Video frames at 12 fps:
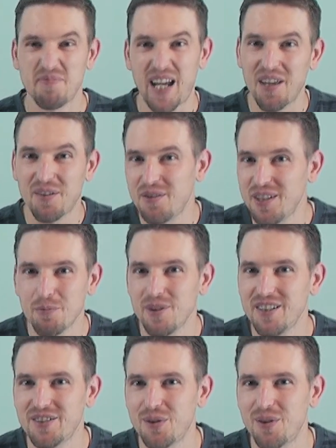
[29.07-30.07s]
gathering
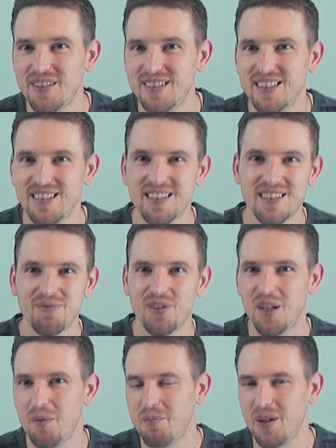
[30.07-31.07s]
resources
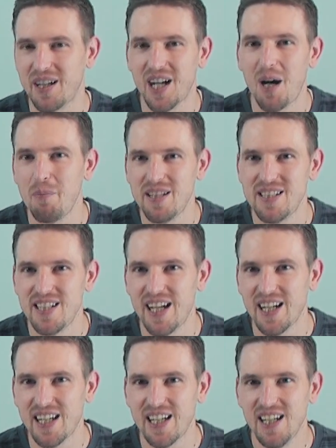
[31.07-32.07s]
from a common
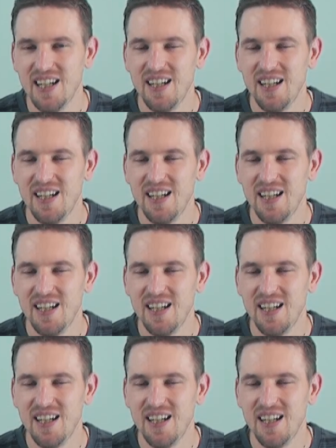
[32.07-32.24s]
deck.